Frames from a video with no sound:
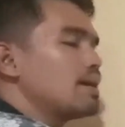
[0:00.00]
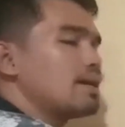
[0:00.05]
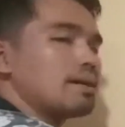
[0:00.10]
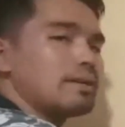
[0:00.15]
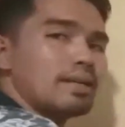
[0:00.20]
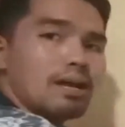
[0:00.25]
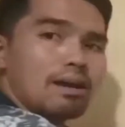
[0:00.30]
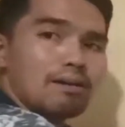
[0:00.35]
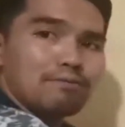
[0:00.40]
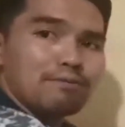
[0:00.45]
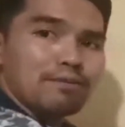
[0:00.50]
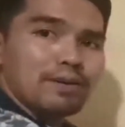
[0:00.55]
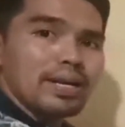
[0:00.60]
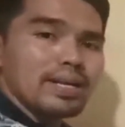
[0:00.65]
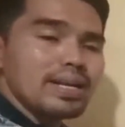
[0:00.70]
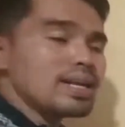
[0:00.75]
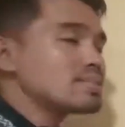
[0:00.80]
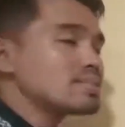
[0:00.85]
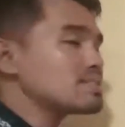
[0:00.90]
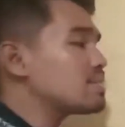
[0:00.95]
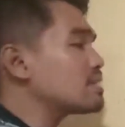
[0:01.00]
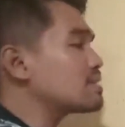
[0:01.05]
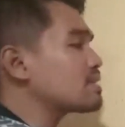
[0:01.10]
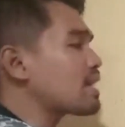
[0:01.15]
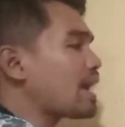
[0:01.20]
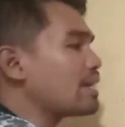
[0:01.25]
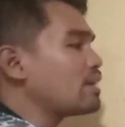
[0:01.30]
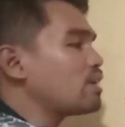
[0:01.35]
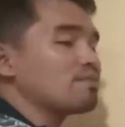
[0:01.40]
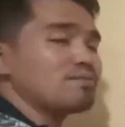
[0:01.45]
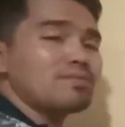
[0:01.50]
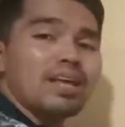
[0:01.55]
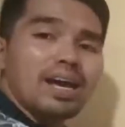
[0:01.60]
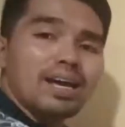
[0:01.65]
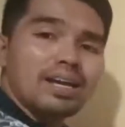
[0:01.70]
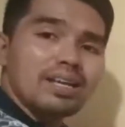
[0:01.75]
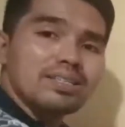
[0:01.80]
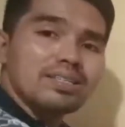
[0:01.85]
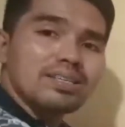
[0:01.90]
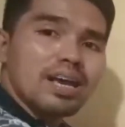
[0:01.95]
the side of the
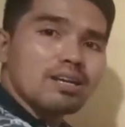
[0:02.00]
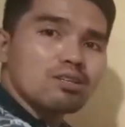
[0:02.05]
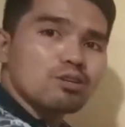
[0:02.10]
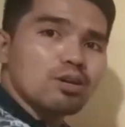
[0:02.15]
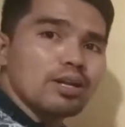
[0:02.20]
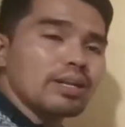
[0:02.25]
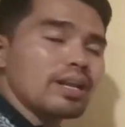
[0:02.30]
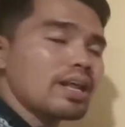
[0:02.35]
rejection.